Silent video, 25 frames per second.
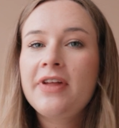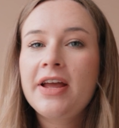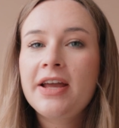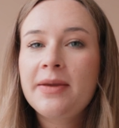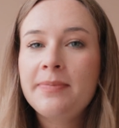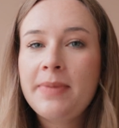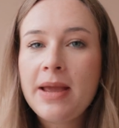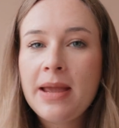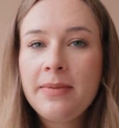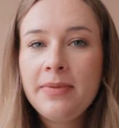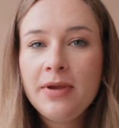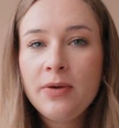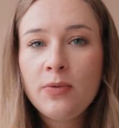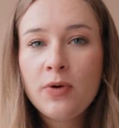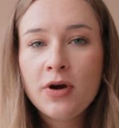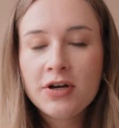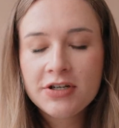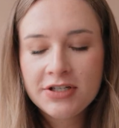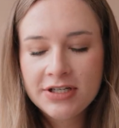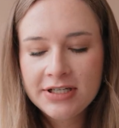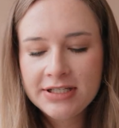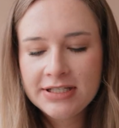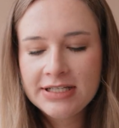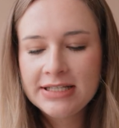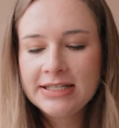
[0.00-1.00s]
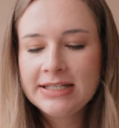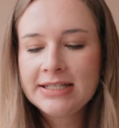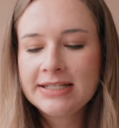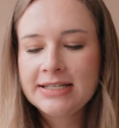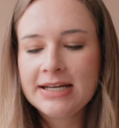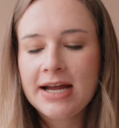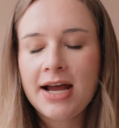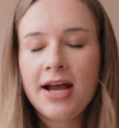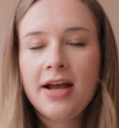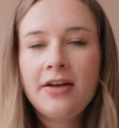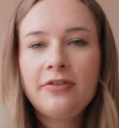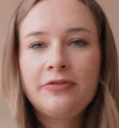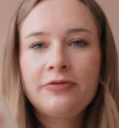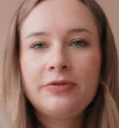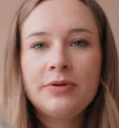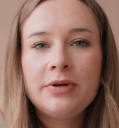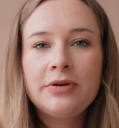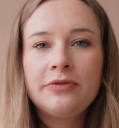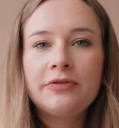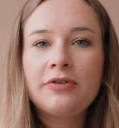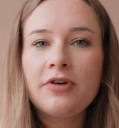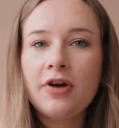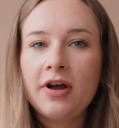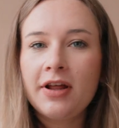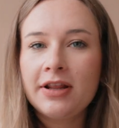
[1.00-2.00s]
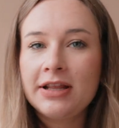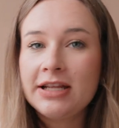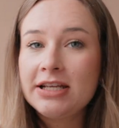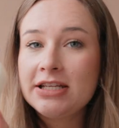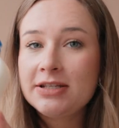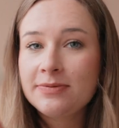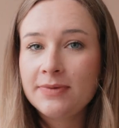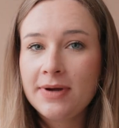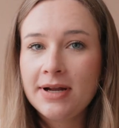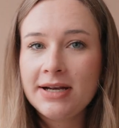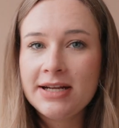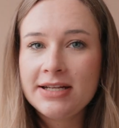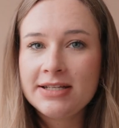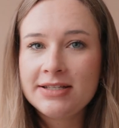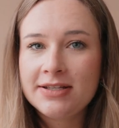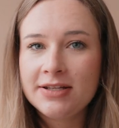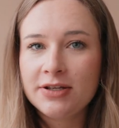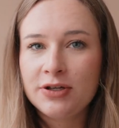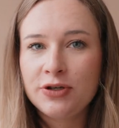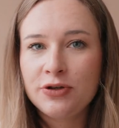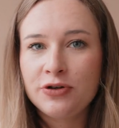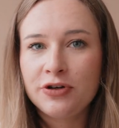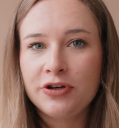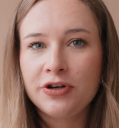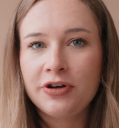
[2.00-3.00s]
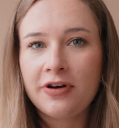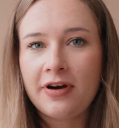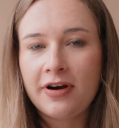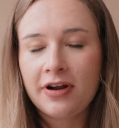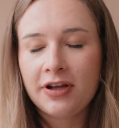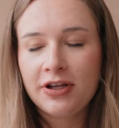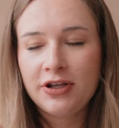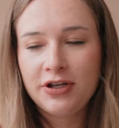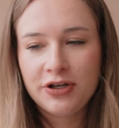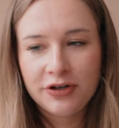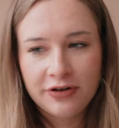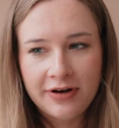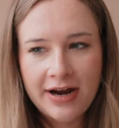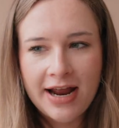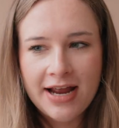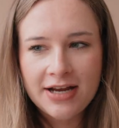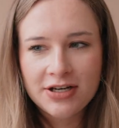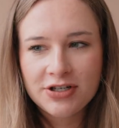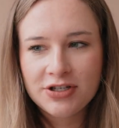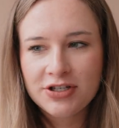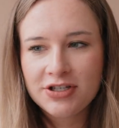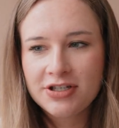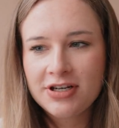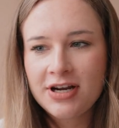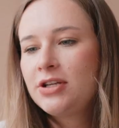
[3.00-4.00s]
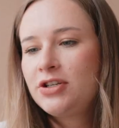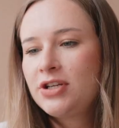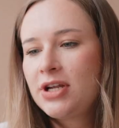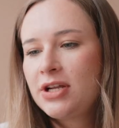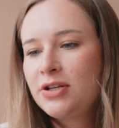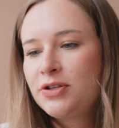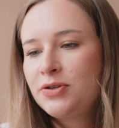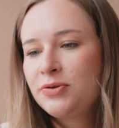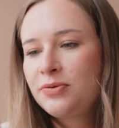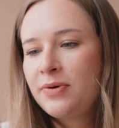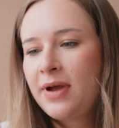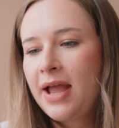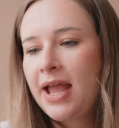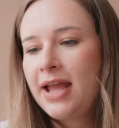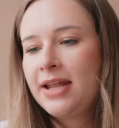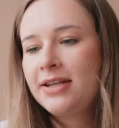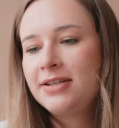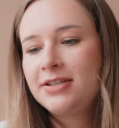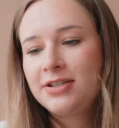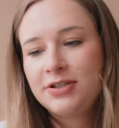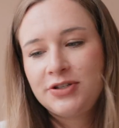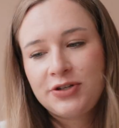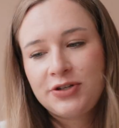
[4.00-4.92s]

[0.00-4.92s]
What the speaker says: like baby washes and stuff, we've got this one. It's the Curash Gentle Head to